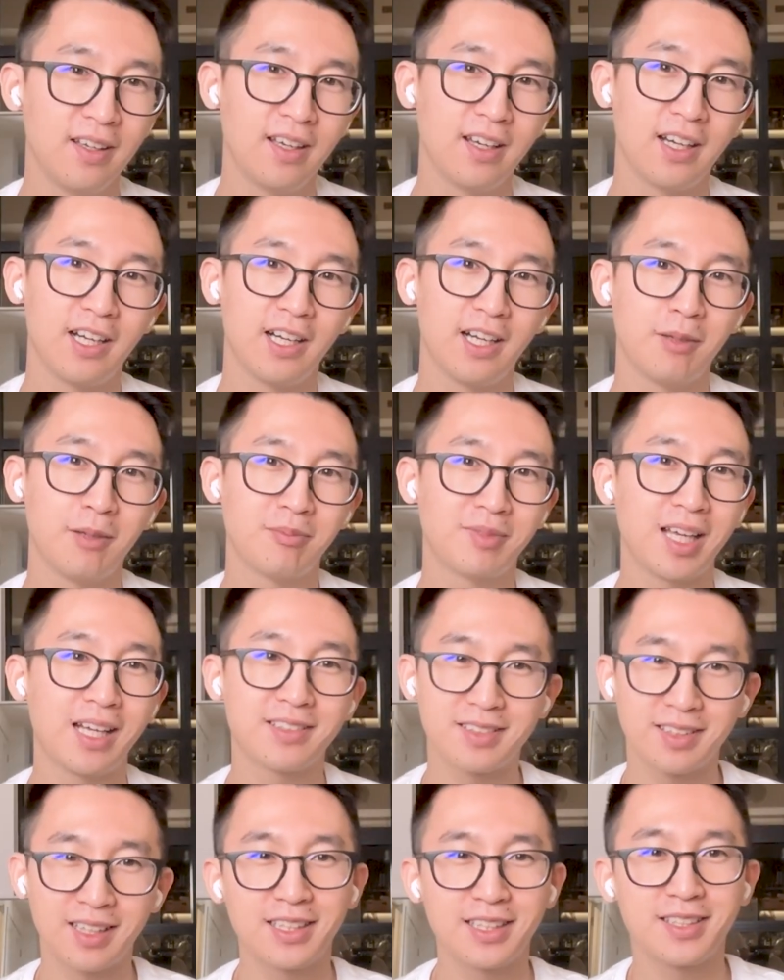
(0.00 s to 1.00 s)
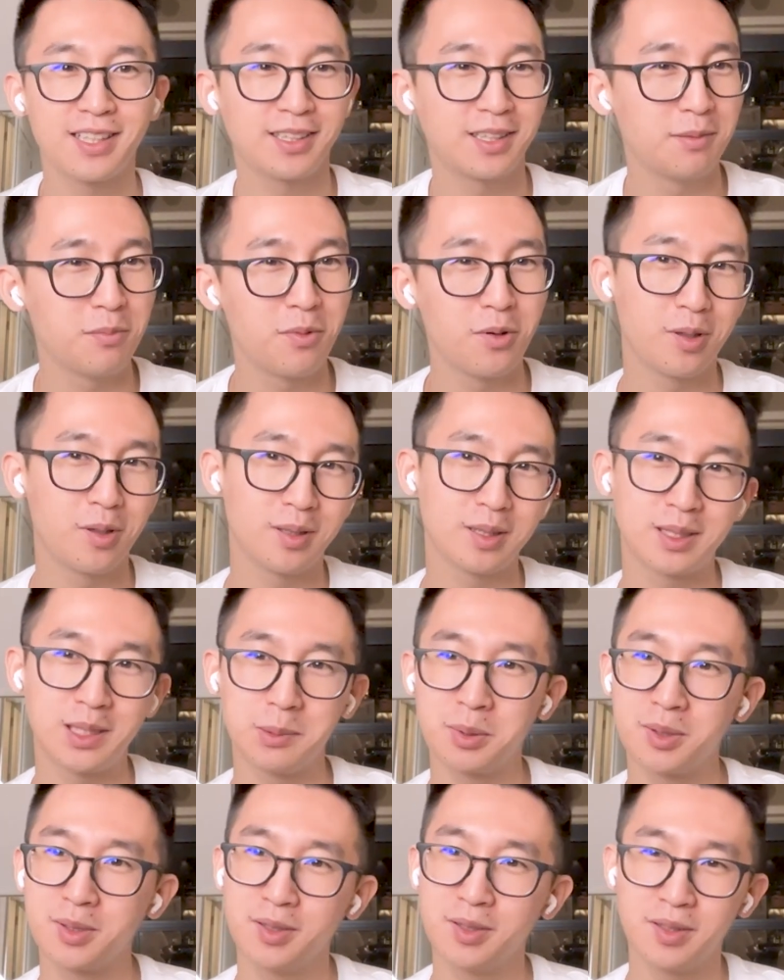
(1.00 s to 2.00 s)
That's like the more
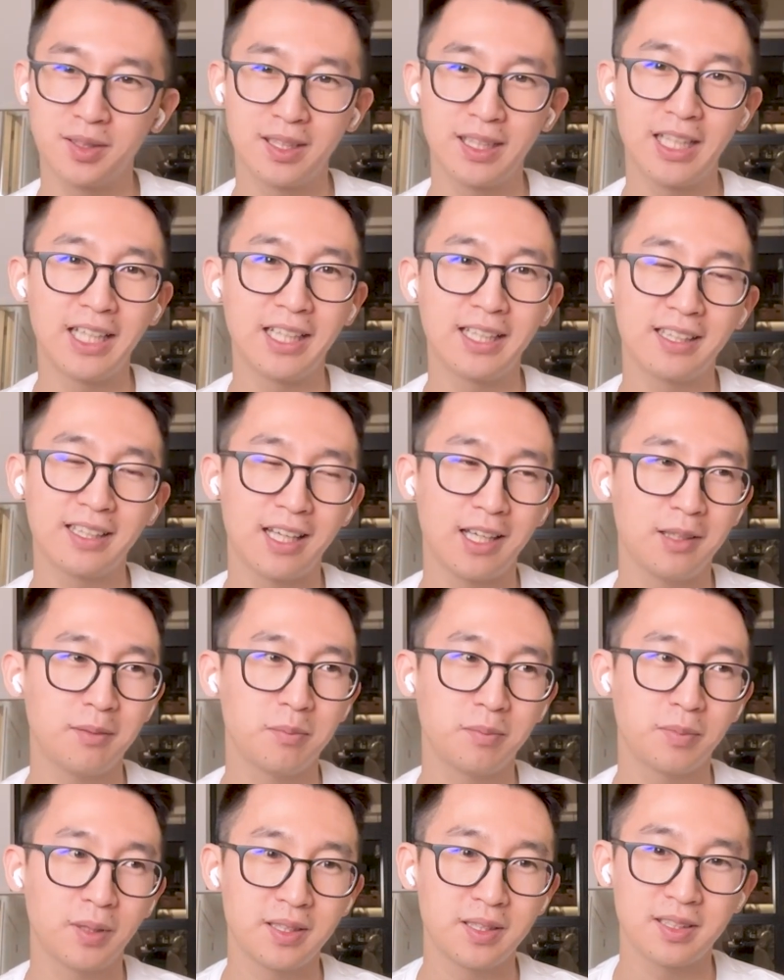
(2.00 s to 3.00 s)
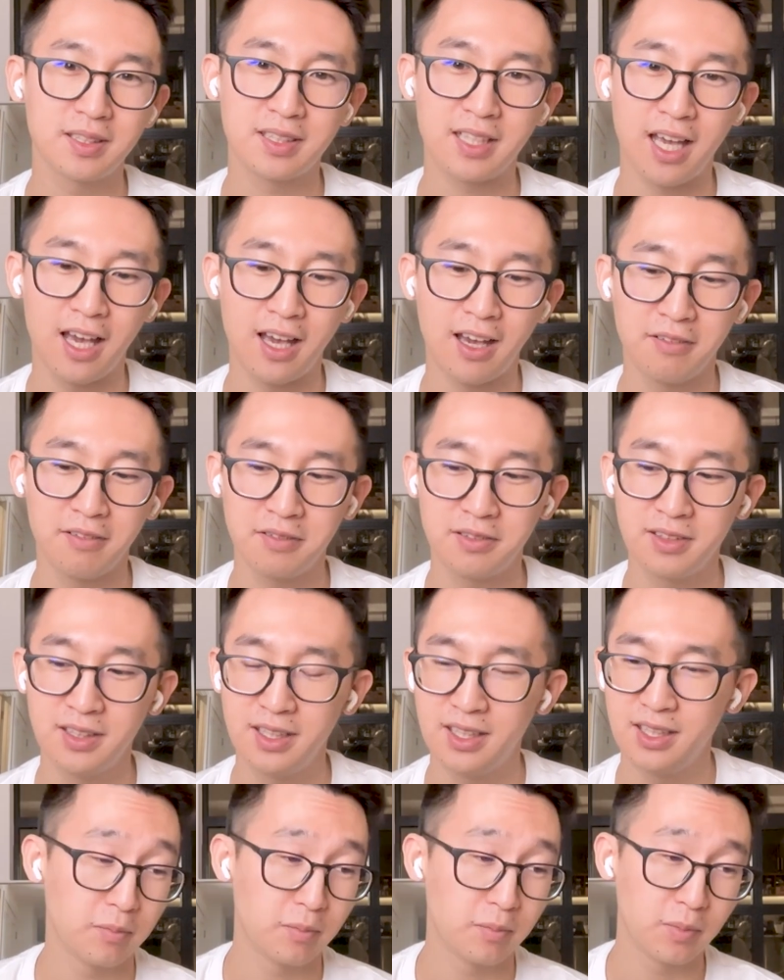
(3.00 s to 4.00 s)
typical thing that places have.
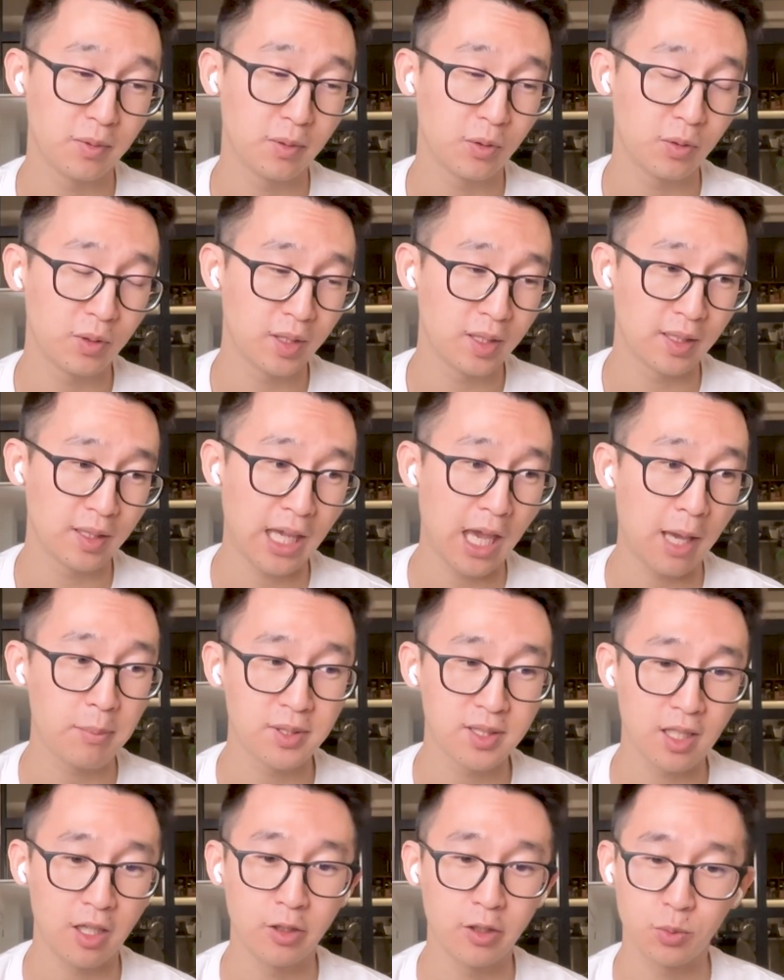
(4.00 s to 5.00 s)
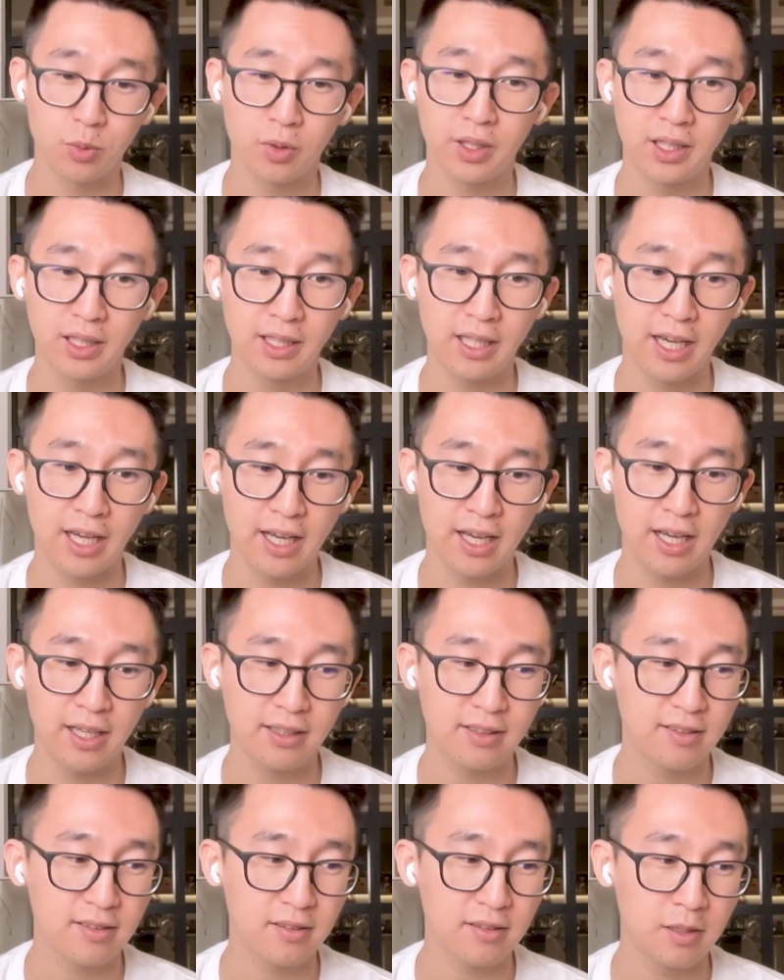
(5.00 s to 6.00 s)
The campus I was working
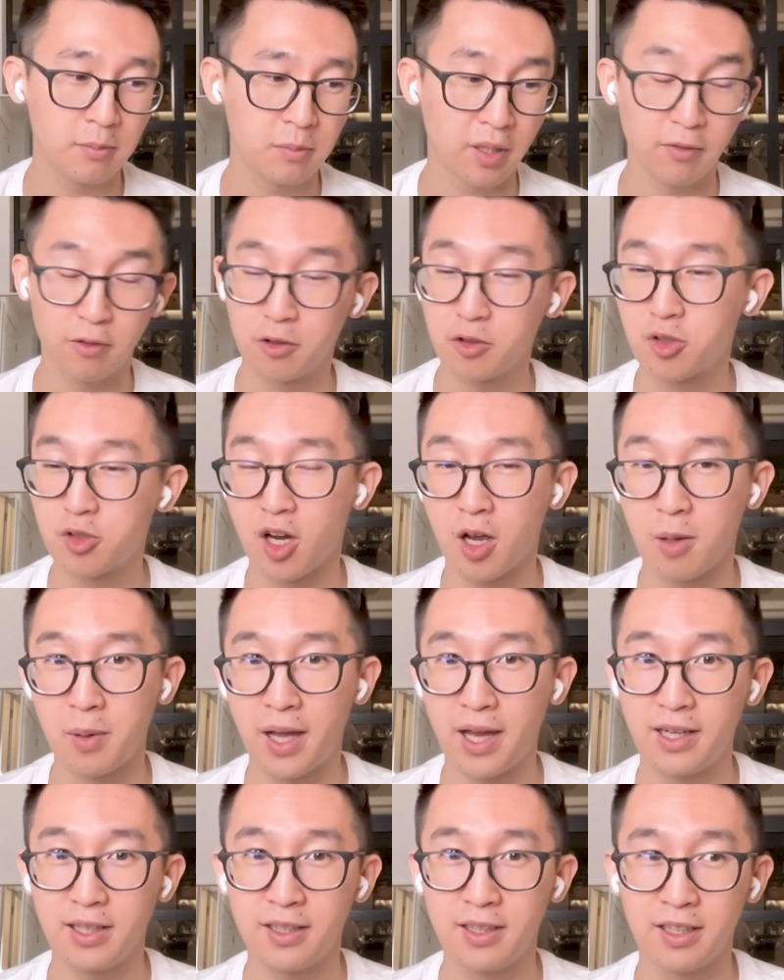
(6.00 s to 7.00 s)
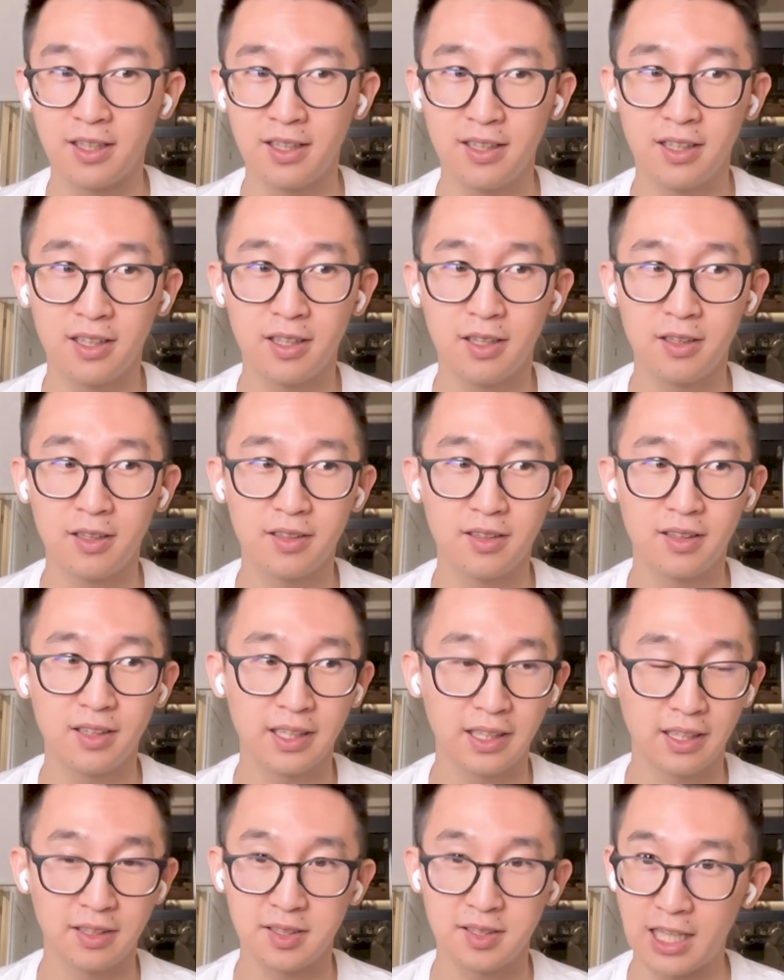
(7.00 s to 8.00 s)
at in my first job had a
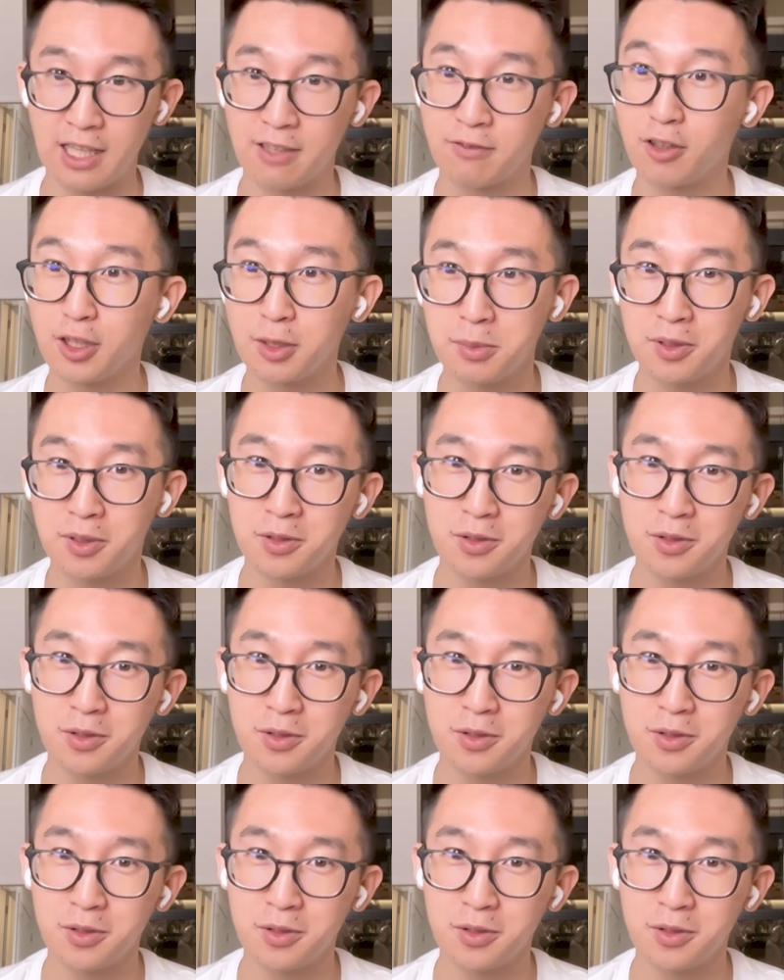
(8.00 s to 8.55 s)
sand volleyball